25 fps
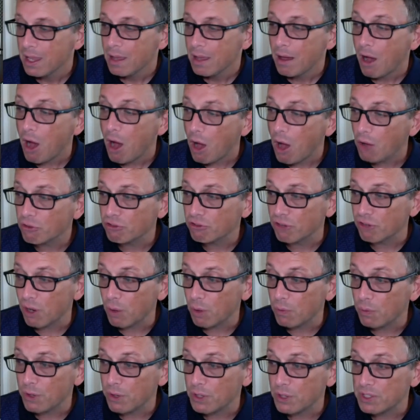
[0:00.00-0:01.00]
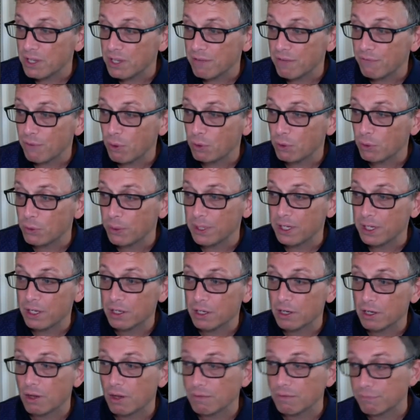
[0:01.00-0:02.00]
Also, there's a folder in here
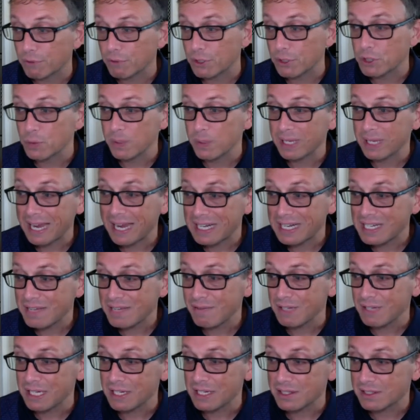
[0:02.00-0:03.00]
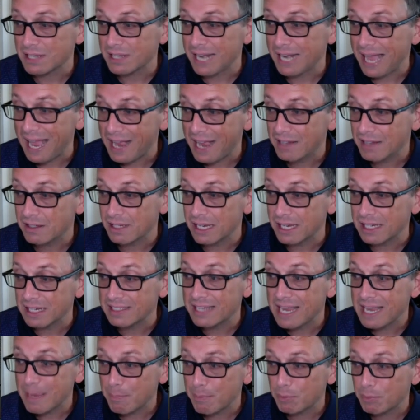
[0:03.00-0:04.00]
called First Week Activities that has
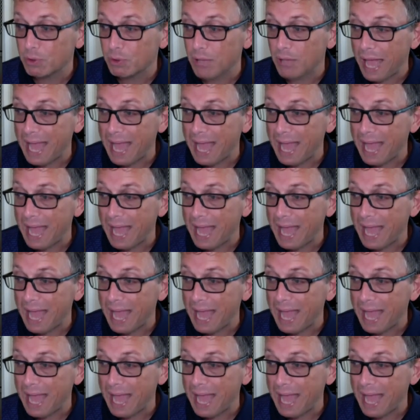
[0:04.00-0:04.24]
example